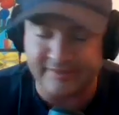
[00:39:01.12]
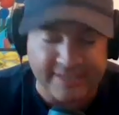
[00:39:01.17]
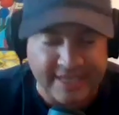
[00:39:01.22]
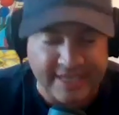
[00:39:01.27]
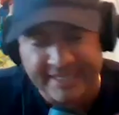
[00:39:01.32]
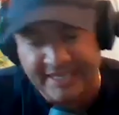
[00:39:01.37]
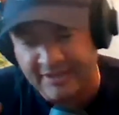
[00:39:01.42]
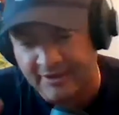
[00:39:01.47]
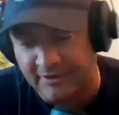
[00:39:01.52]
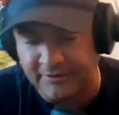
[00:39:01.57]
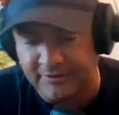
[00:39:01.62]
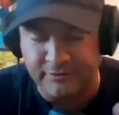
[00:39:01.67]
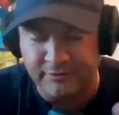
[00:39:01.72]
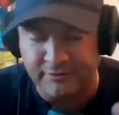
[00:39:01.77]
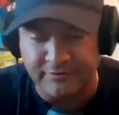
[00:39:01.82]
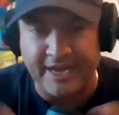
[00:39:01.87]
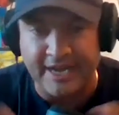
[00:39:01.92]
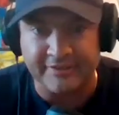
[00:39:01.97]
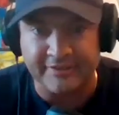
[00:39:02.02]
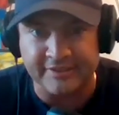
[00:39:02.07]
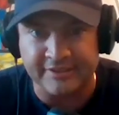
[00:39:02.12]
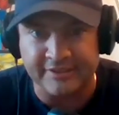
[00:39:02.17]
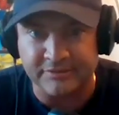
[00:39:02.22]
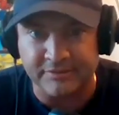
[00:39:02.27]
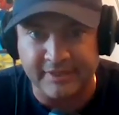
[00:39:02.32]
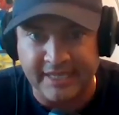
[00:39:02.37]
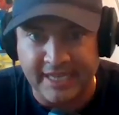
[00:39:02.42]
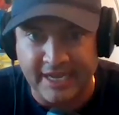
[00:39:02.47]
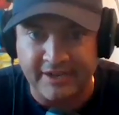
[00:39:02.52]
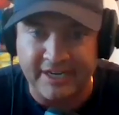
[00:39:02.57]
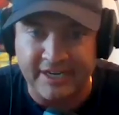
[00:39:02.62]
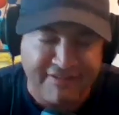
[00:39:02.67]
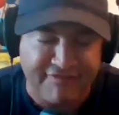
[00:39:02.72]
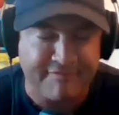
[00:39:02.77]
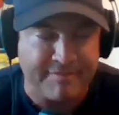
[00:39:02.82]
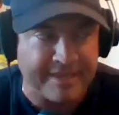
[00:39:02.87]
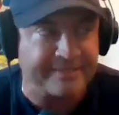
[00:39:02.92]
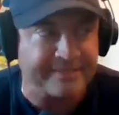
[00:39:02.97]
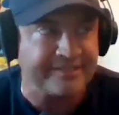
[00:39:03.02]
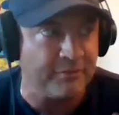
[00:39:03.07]
taking all those factors into account,
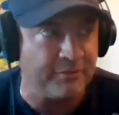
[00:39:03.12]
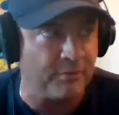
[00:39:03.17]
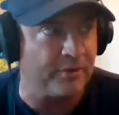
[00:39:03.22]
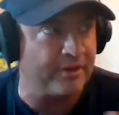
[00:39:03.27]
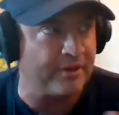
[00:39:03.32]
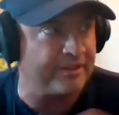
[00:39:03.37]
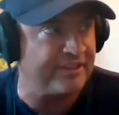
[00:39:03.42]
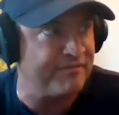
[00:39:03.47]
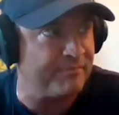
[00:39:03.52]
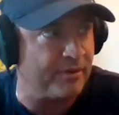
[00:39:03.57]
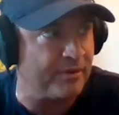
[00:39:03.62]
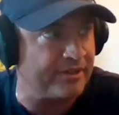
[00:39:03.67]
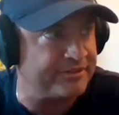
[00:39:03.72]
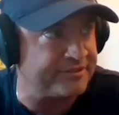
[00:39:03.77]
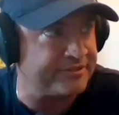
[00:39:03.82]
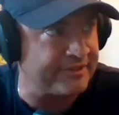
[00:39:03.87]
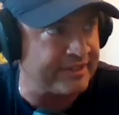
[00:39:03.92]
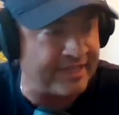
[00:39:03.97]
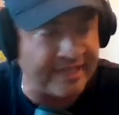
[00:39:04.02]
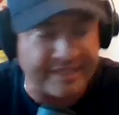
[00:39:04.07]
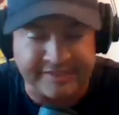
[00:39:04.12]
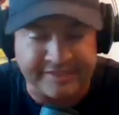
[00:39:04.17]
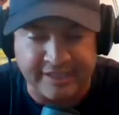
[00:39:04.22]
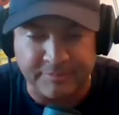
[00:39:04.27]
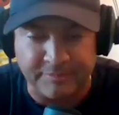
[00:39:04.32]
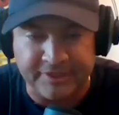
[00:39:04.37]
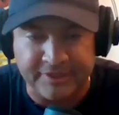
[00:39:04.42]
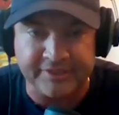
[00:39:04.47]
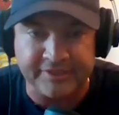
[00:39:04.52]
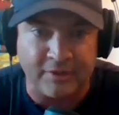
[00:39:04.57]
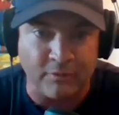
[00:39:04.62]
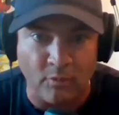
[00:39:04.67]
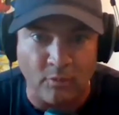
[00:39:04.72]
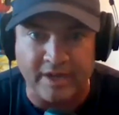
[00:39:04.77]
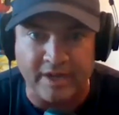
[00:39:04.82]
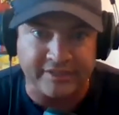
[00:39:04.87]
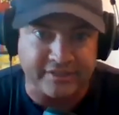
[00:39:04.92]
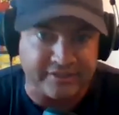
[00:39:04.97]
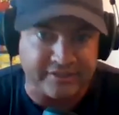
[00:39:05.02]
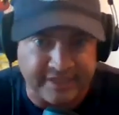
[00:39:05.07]
if Messi were to leave Barcelona in the next couple of years and
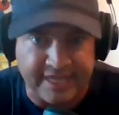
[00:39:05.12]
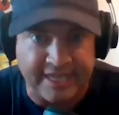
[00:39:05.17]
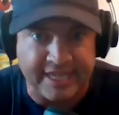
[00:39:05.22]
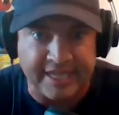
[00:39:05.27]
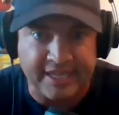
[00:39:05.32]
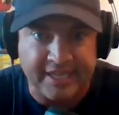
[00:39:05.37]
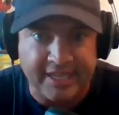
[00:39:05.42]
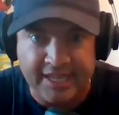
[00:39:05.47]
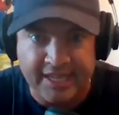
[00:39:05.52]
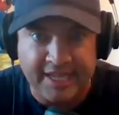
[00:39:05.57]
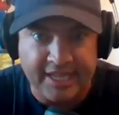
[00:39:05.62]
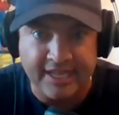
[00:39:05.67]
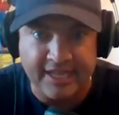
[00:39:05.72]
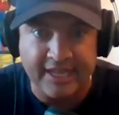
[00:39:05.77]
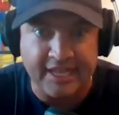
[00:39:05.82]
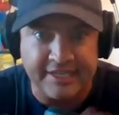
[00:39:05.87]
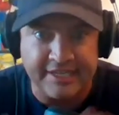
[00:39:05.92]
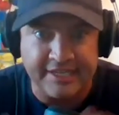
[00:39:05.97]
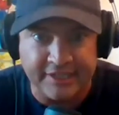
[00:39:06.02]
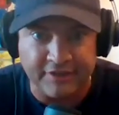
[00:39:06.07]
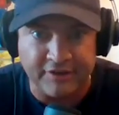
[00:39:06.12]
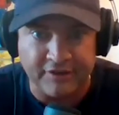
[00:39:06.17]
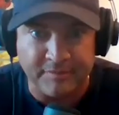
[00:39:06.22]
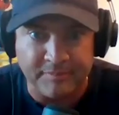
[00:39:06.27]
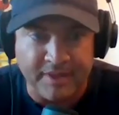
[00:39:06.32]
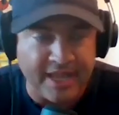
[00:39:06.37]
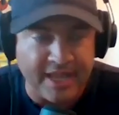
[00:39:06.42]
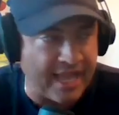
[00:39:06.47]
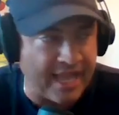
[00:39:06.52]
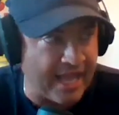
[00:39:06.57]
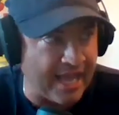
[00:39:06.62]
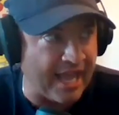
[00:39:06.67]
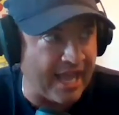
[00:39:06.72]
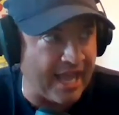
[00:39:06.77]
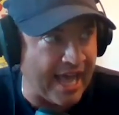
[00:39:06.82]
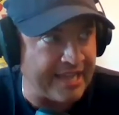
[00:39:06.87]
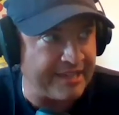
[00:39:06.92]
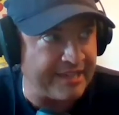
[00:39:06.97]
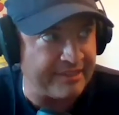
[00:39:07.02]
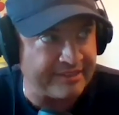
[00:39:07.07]
want to stay in Europe,
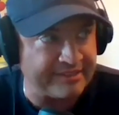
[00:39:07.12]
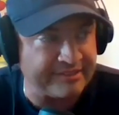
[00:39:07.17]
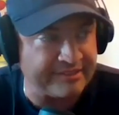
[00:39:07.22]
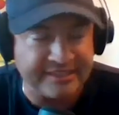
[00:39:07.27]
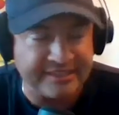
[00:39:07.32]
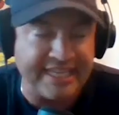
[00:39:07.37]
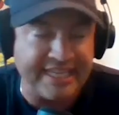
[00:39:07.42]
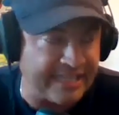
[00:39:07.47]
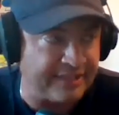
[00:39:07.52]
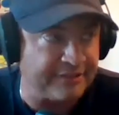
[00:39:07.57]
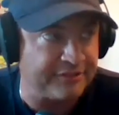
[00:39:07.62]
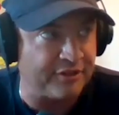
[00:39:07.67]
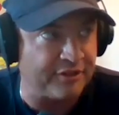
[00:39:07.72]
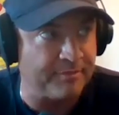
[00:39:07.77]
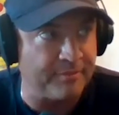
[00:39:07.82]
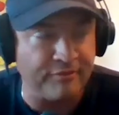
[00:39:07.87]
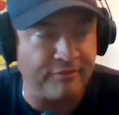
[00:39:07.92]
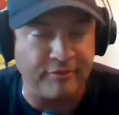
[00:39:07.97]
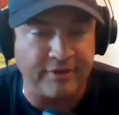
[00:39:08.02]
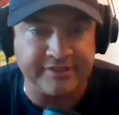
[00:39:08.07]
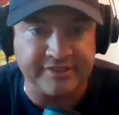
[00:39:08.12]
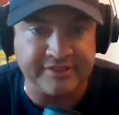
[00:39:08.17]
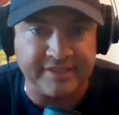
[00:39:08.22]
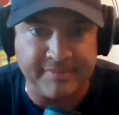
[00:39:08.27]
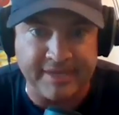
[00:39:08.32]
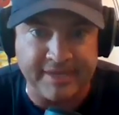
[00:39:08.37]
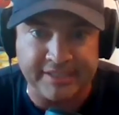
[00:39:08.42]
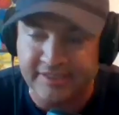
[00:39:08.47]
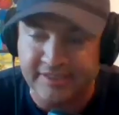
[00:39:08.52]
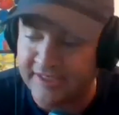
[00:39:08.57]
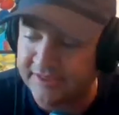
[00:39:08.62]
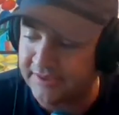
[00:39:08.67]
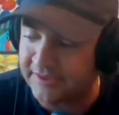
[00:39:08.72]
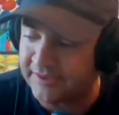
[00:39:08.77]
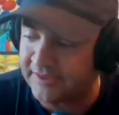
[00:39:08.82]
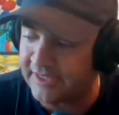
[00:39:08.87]
I see Inter before I see Manchester